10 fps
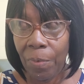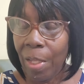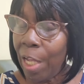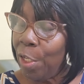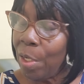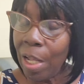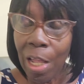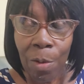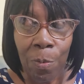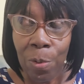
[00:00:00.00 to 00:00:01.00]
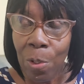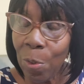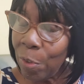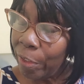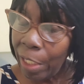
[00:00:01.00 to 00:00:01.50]
And you don't have
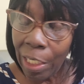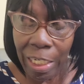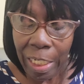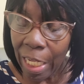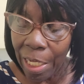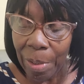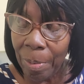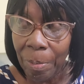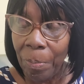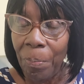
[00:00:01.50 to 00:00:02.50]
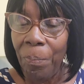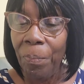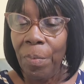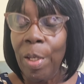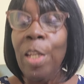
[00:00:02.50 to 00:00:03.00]
no skeleton
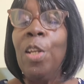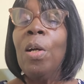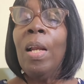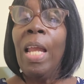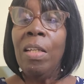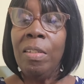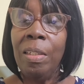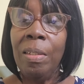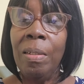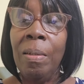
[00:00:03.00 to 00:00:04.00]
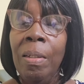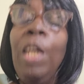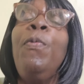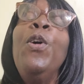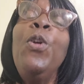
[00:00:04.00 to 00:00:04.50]
in your closet.
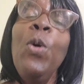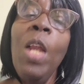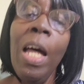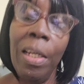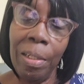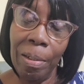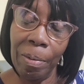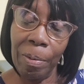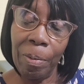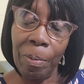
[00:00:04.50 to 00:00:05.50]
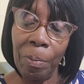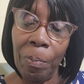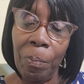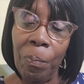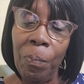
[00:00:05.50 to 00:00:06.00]
If you do that,
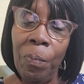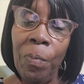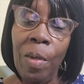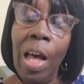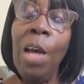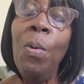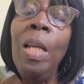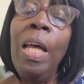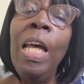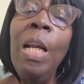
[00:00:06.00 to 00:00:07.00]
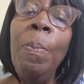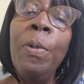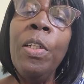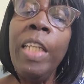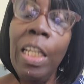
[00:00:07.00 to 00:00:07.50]
I will help
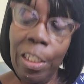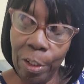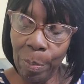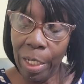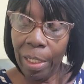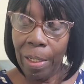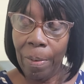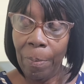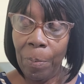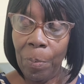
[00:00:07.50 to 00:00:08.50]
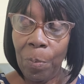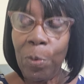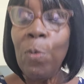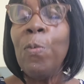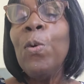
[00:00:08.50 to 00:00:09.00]
to tell Jamaica
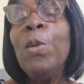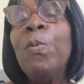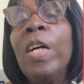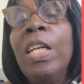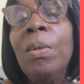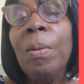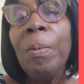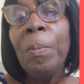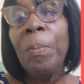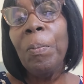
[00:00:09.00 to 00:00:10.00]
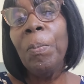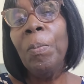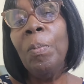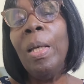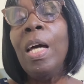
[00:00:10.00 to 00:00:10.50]
to vote for you.
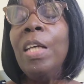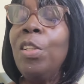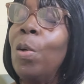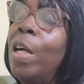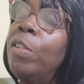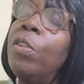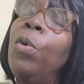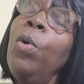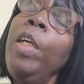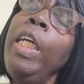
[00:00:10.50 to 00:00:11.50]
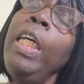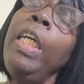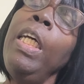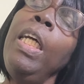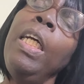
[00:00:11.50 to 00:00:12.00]
Because you are
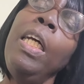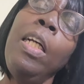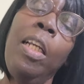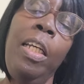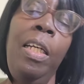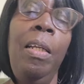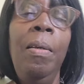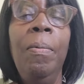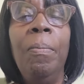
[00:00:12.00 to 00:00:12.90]
squeaky clean.